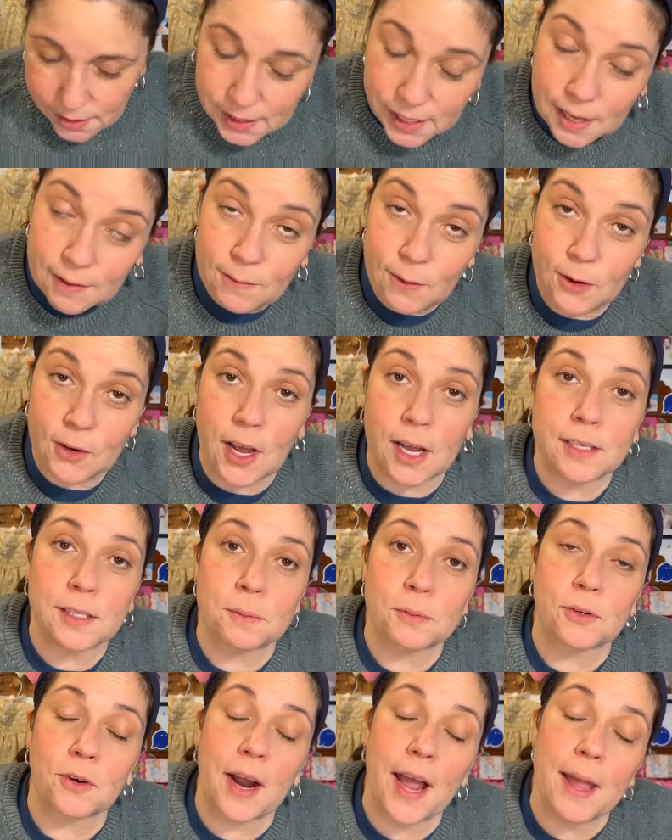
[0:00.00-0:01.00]
if you're not
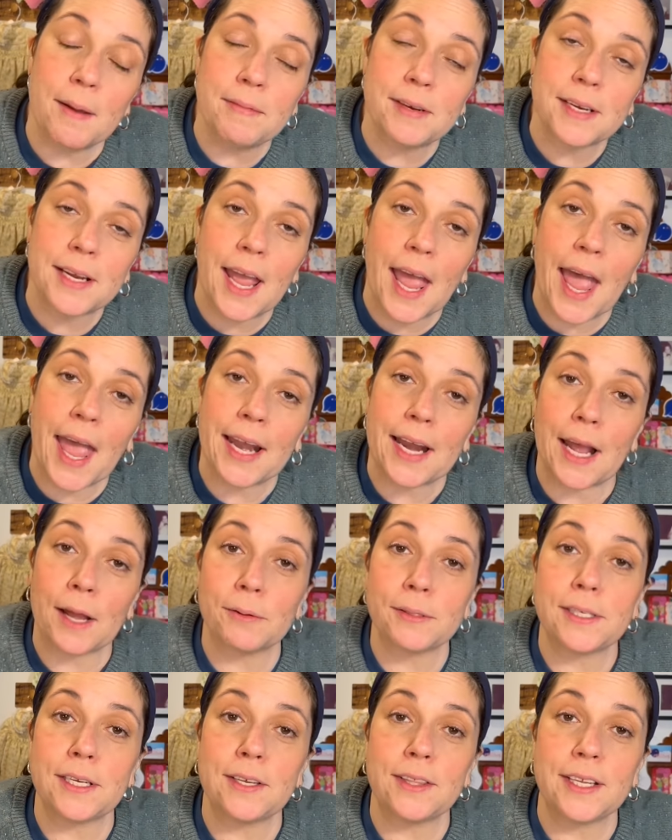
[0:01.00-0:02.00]
subscribed. And I
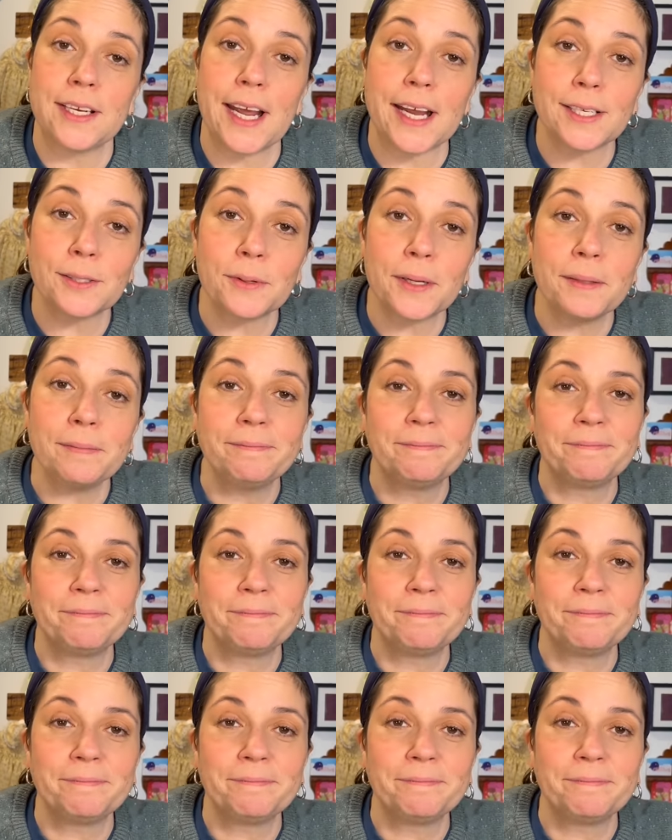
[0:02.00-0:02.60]
will see you in the next one.